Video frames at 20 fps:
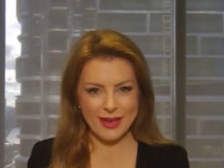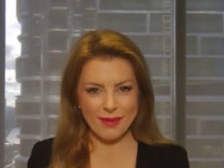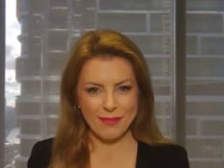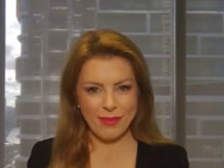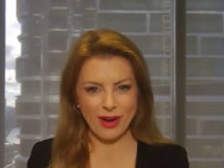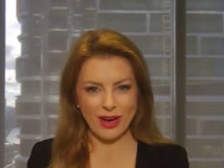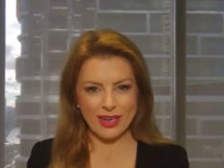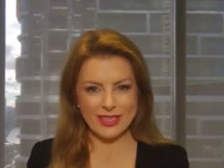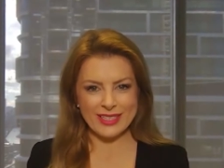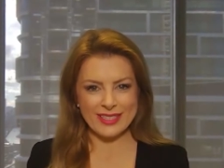
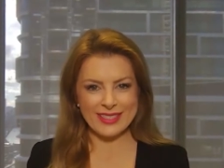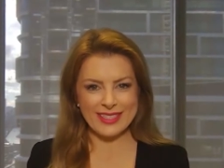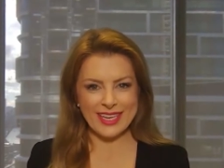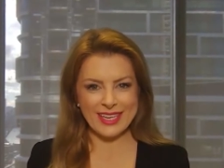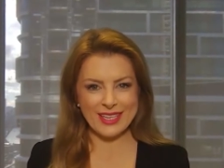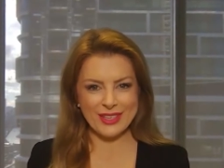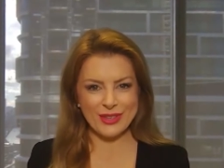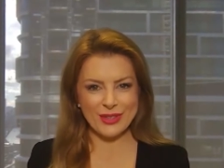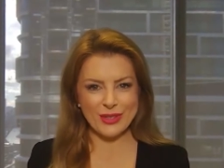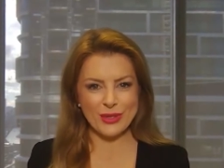Martin,
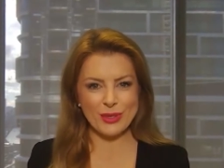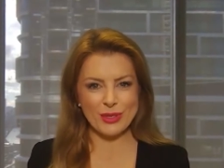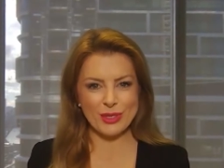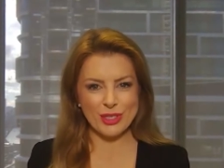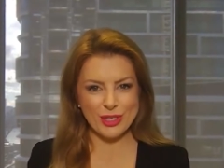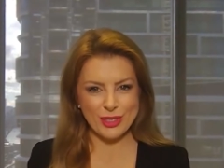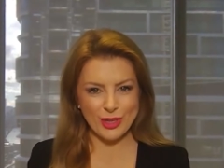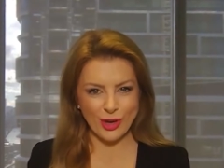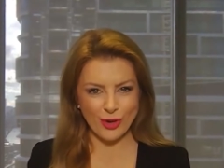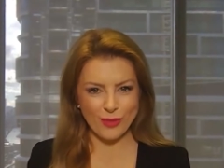thank you
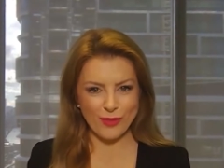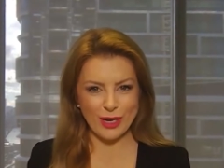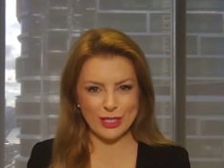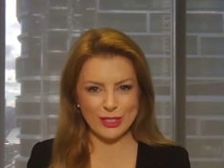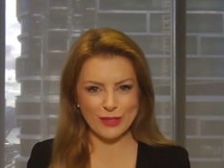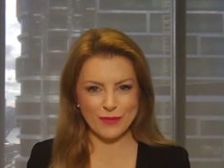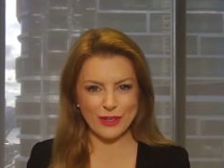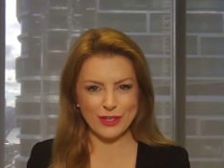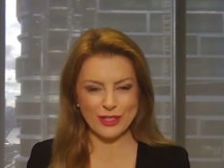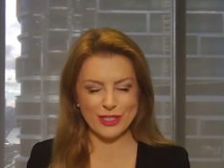so much
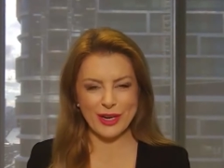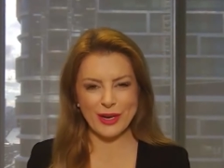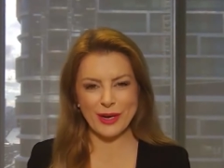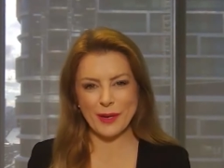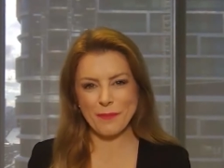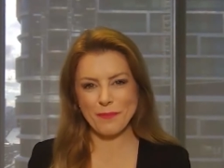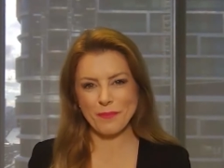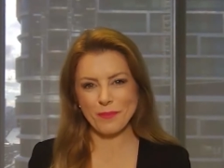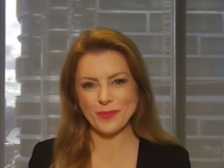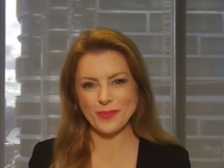for your
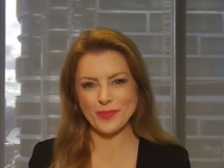time.